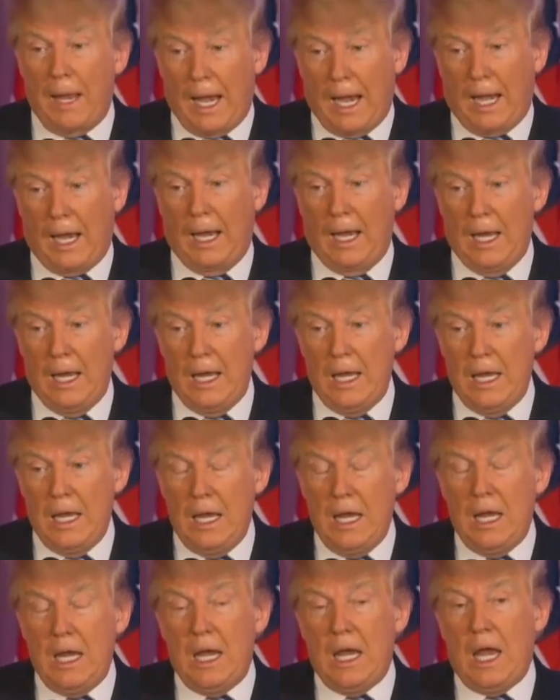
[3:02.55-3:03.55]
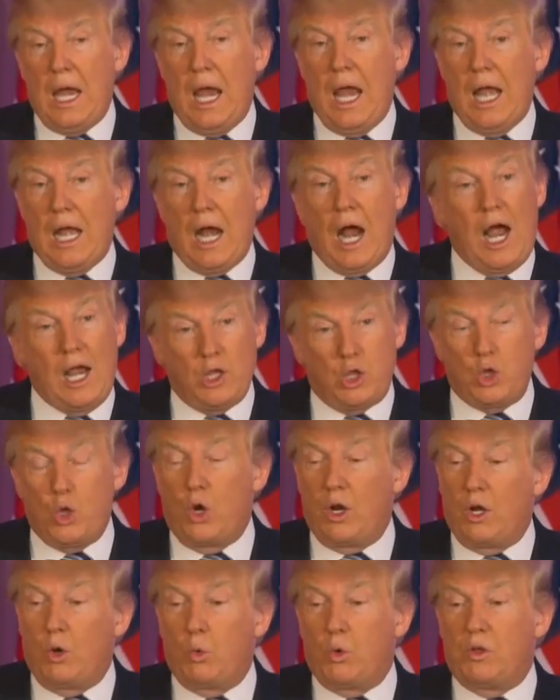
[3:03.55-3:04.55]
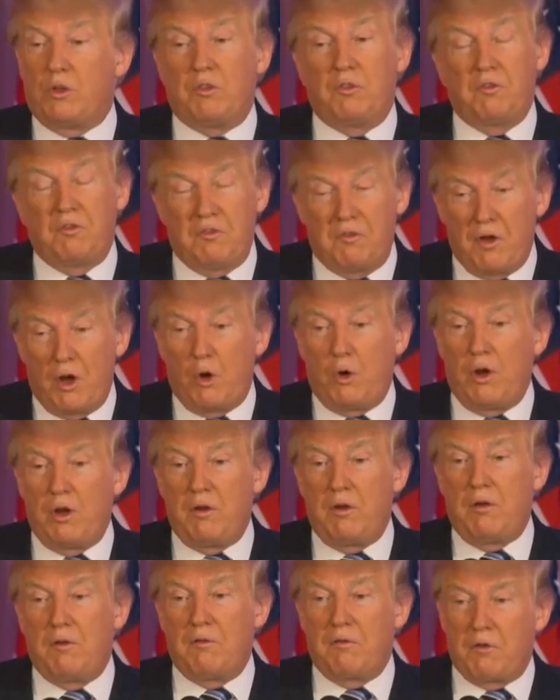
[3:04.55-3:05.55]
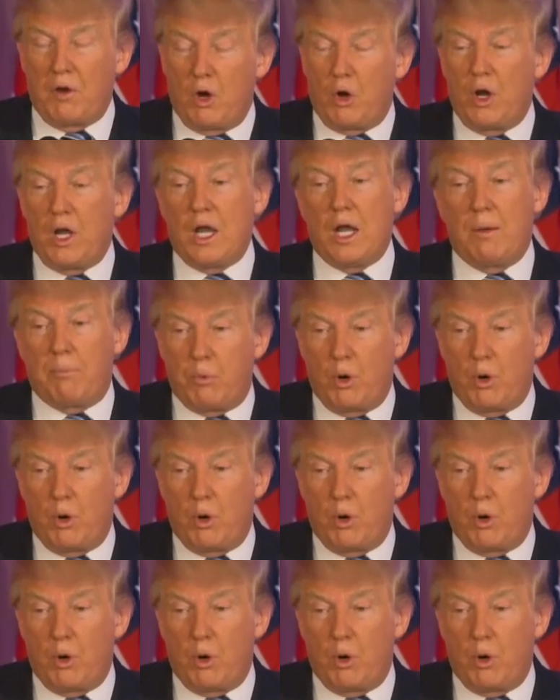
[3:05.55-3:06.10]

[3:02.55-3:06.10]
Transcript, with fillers: back and I thought it was very, very